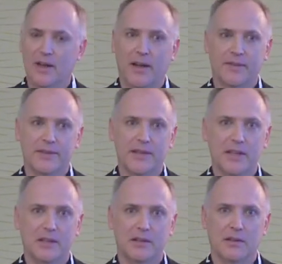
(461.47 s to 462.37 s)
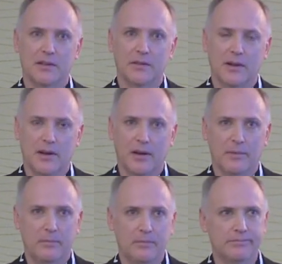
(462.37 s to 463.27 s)
I, have seen,
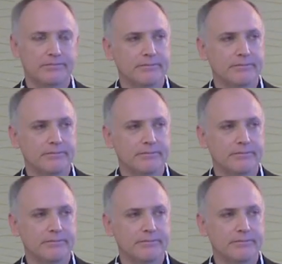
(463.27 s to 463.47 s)
um,